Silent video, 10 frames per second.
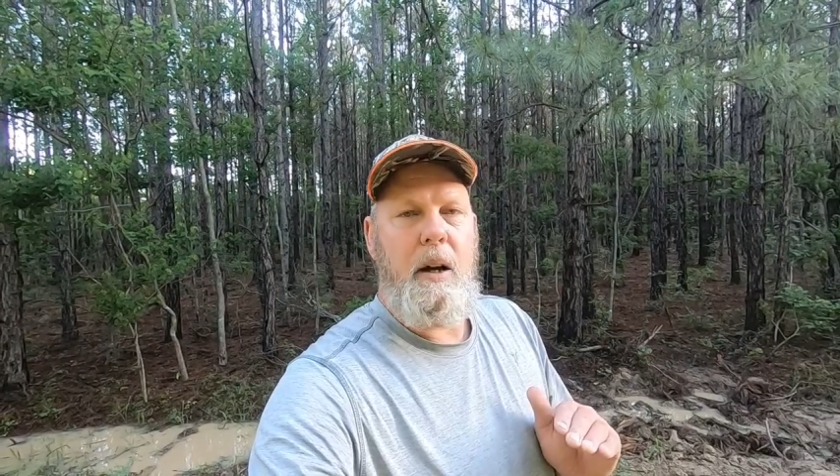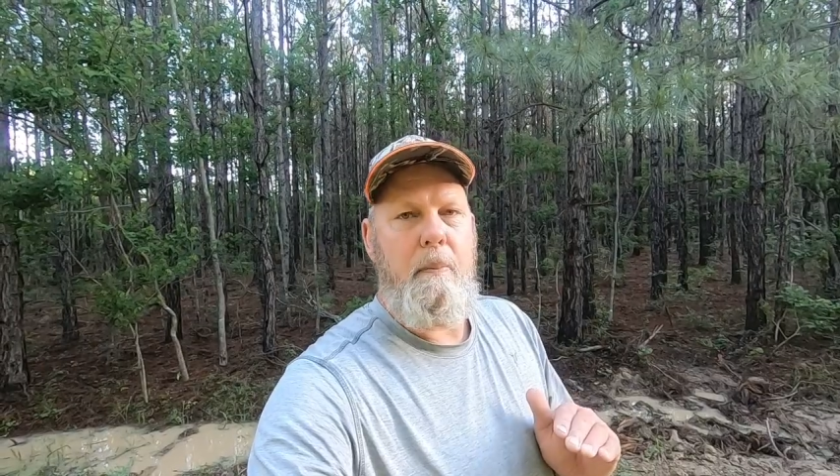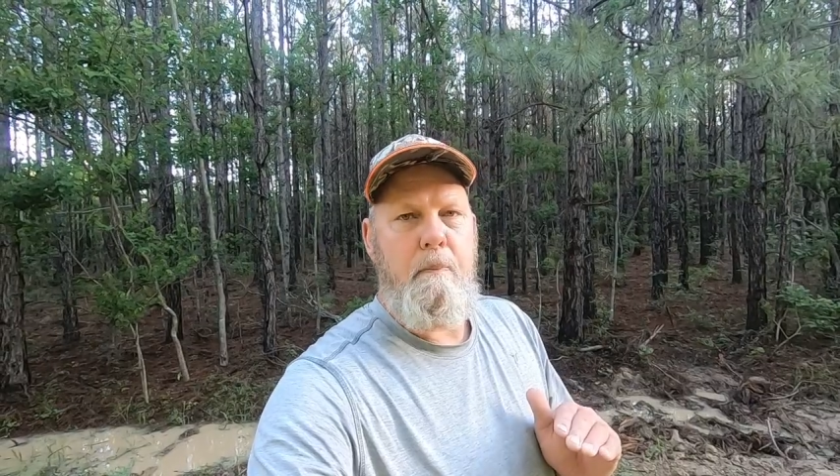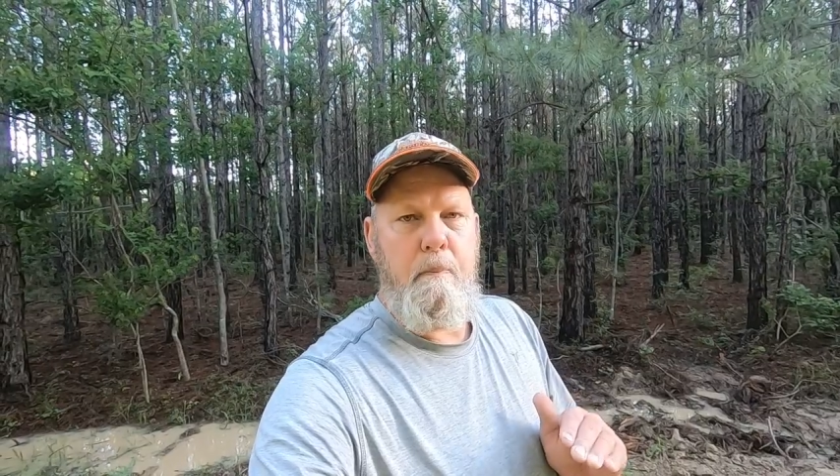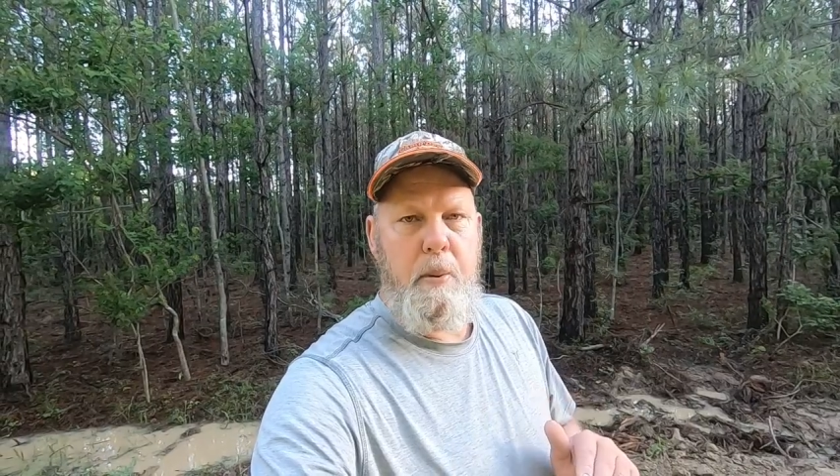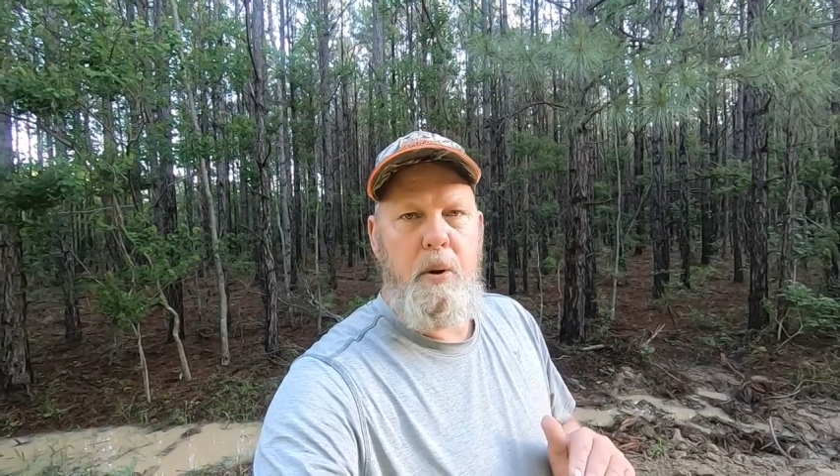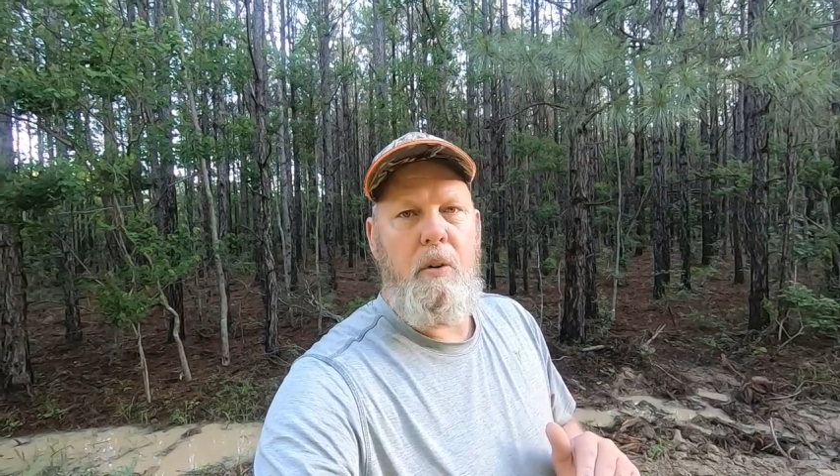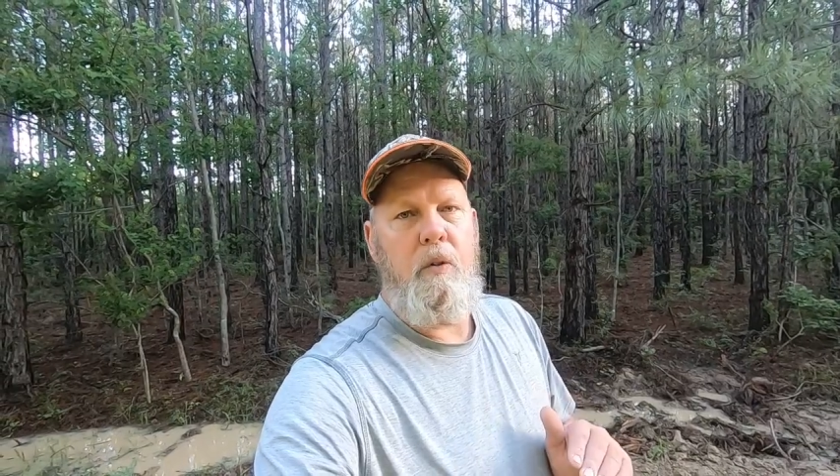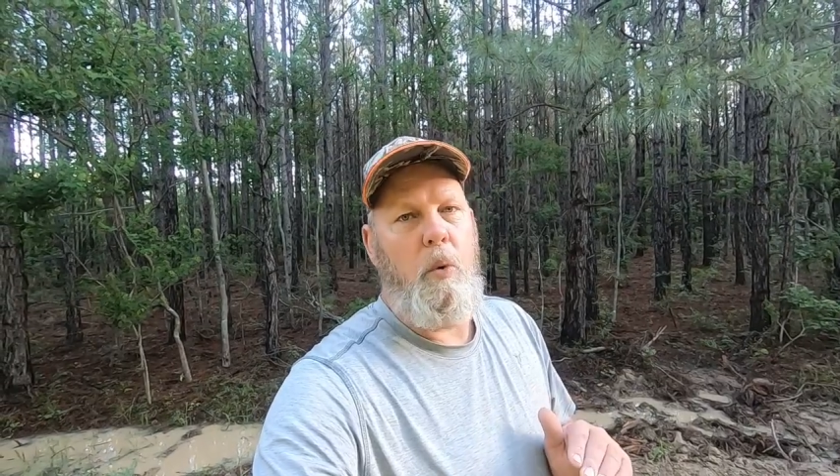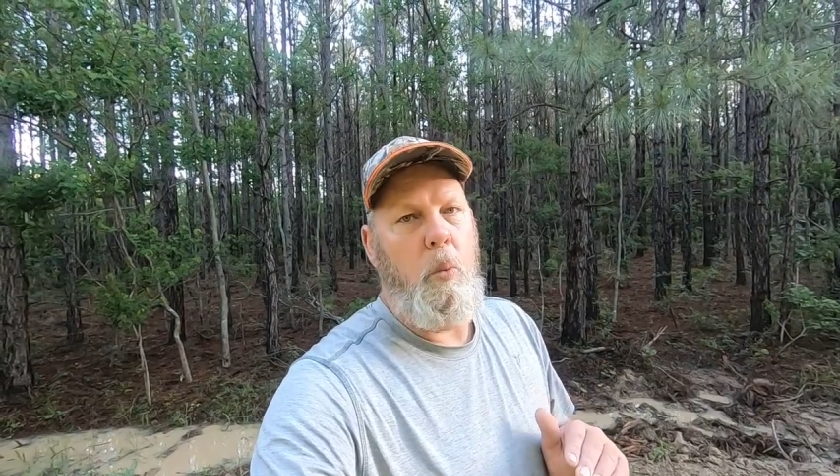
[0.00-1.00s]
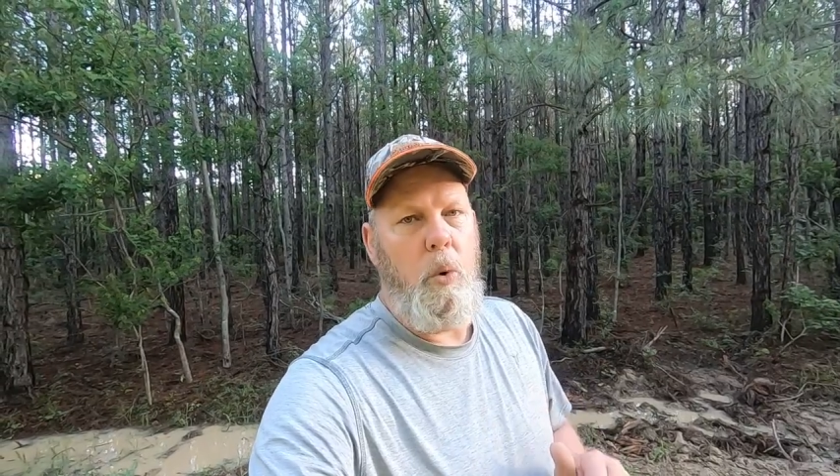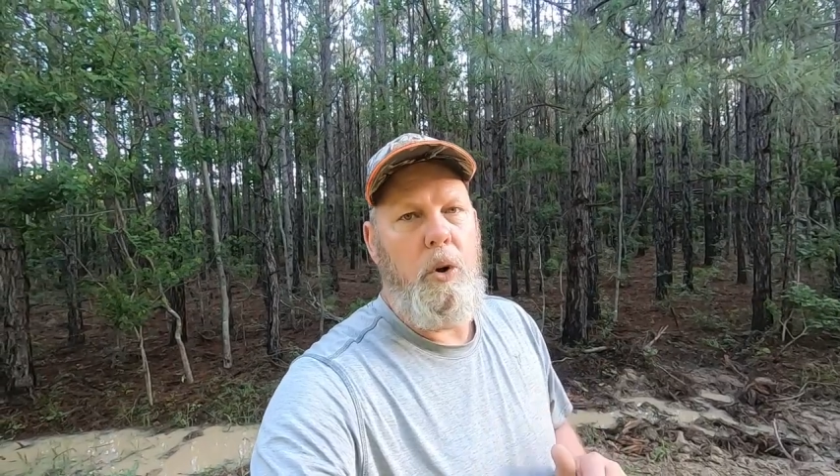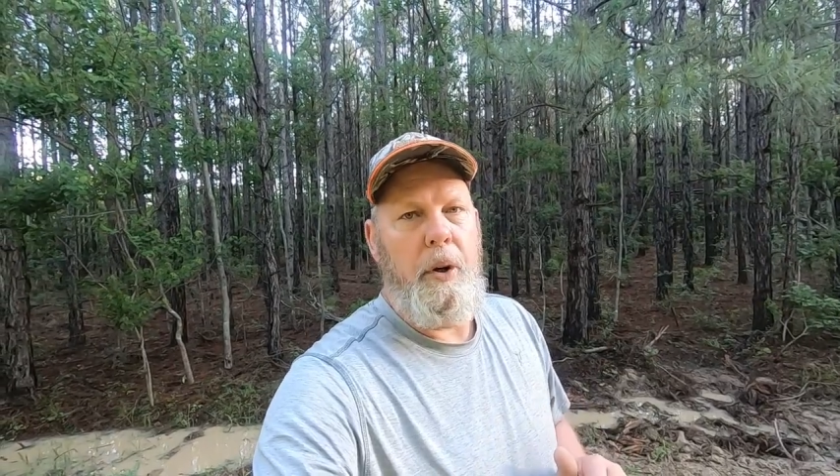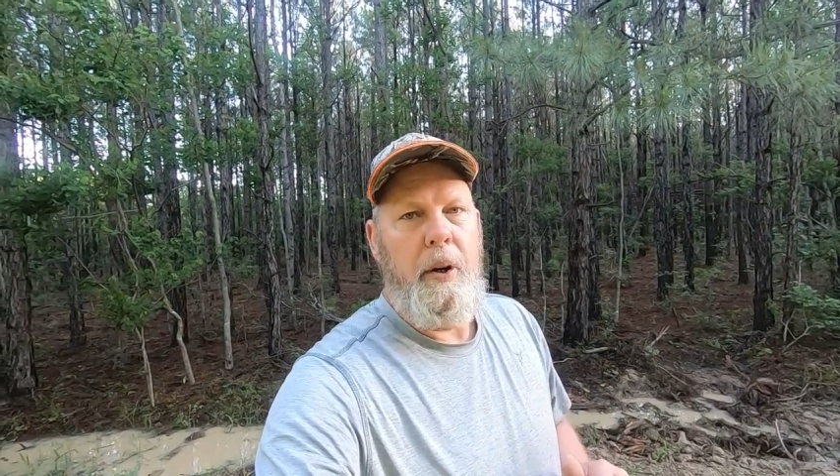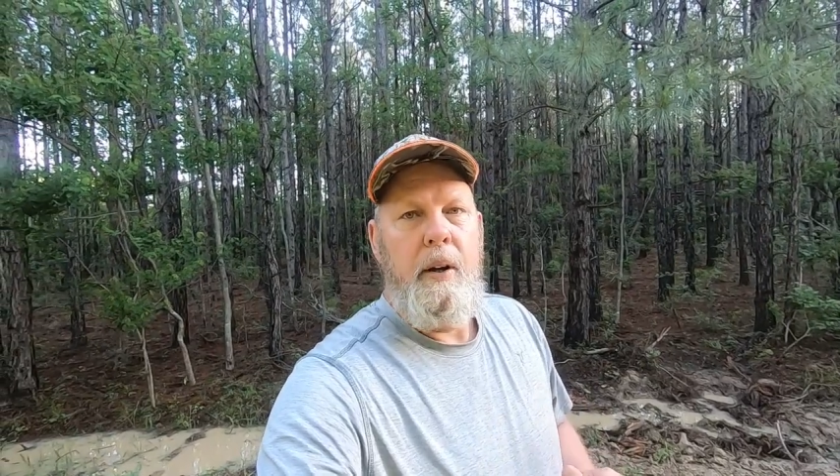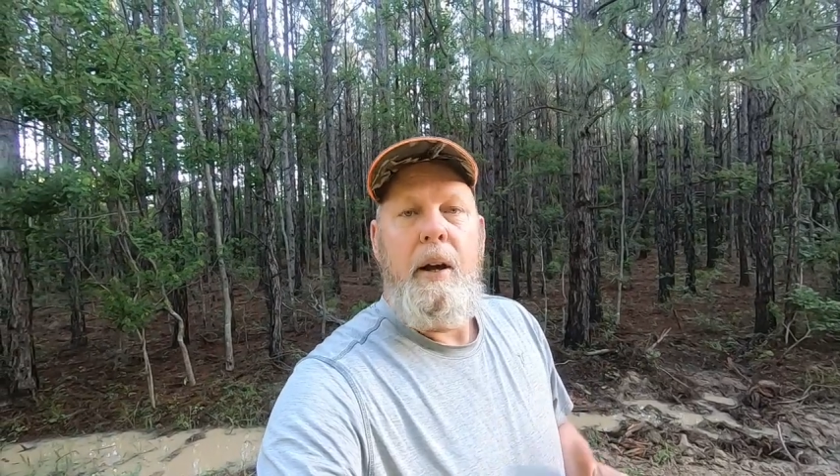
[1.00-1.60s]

a beautiful wood.